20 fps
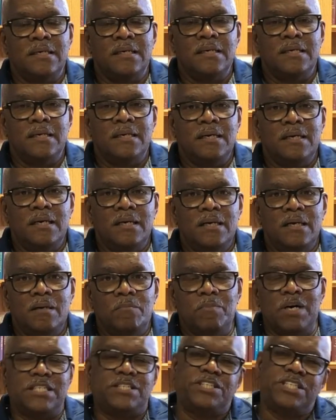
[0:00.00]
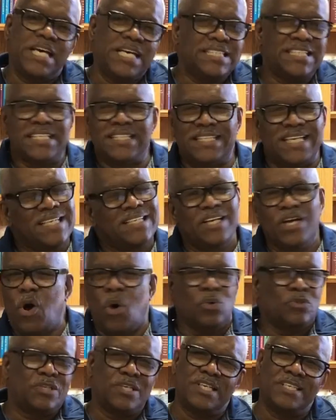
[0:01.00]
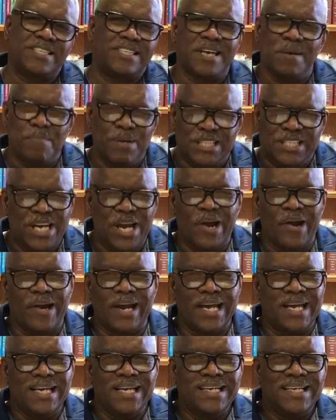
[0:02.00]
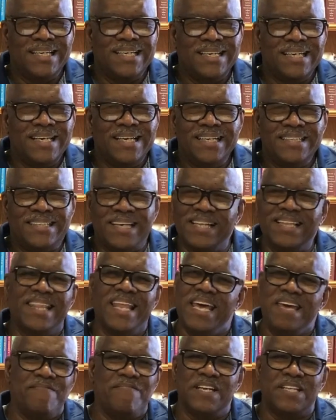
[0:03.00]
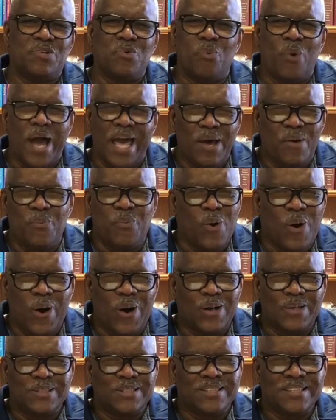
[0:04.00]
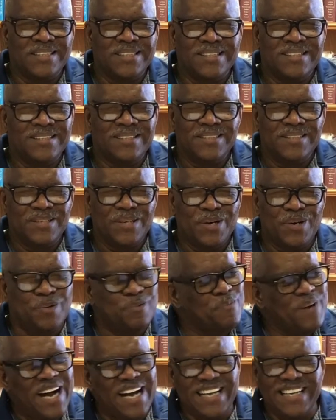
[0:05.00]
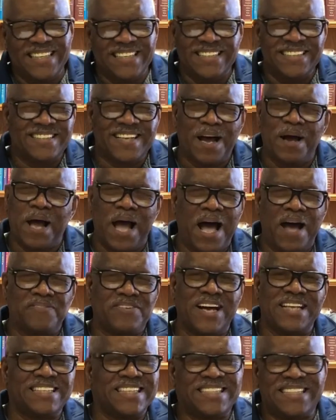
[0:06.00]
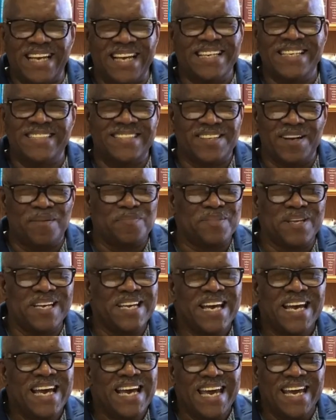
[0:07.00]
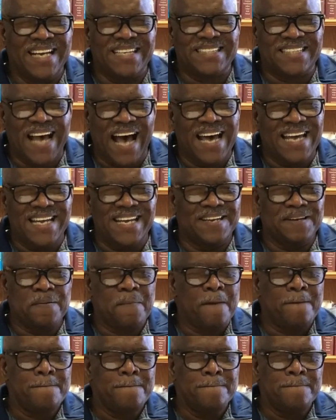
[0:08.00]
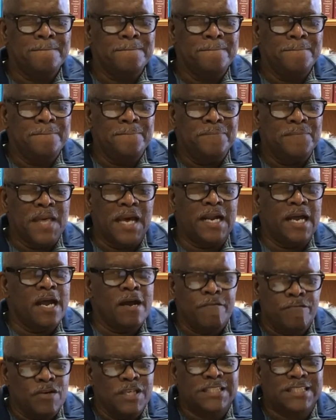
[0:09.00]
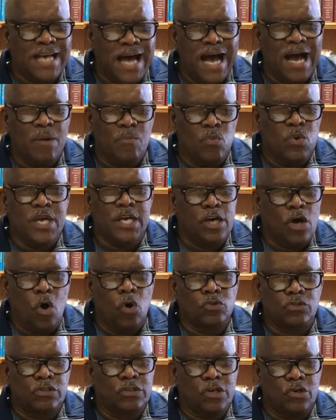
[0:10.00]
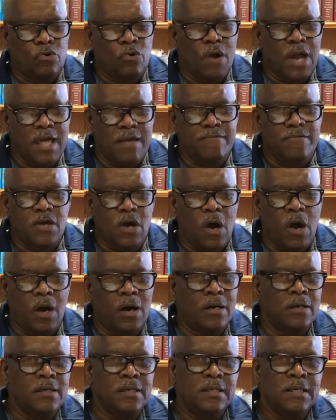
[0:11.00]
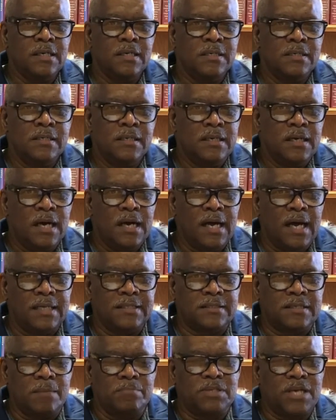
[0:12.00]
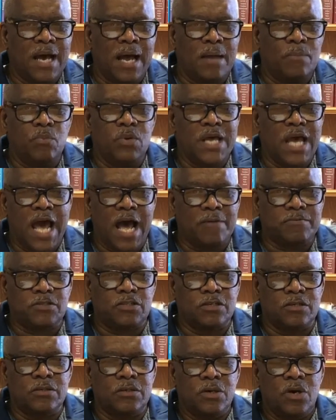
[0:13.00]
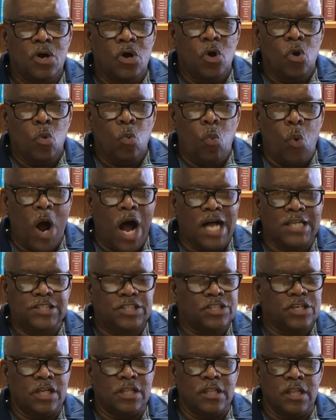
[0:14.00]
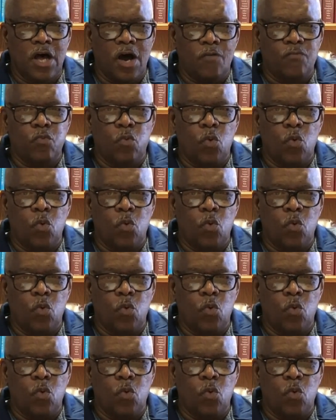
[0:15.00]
But Jesus didn't go to the cemetery to leave it the way it was. Oh, my goodness. I've got to tell you something exciting. That every time we go to the graveyard, and sometimes we have to watch a loved one